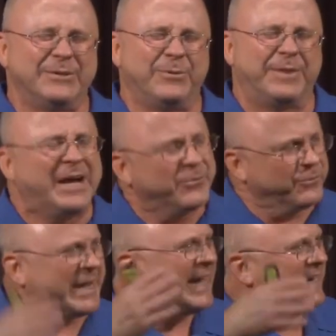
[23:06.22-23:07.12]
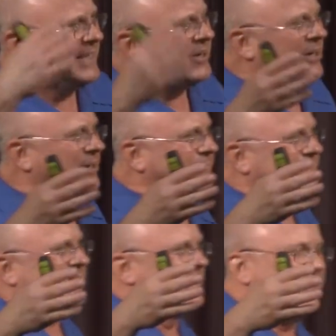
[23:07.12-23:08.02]
without rattling off
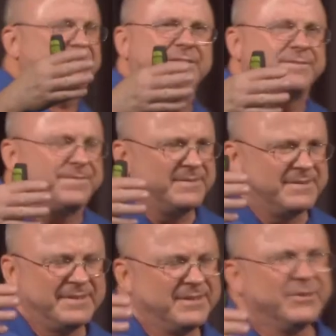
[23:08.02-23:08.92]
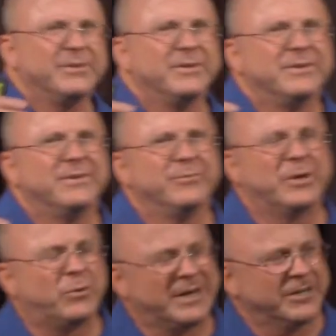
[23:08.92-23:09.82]
a list of
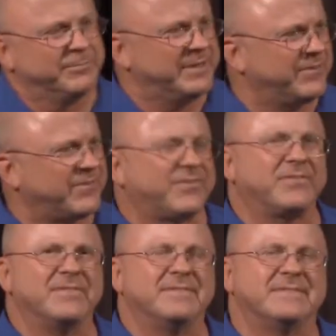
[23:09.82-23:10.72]
requirements?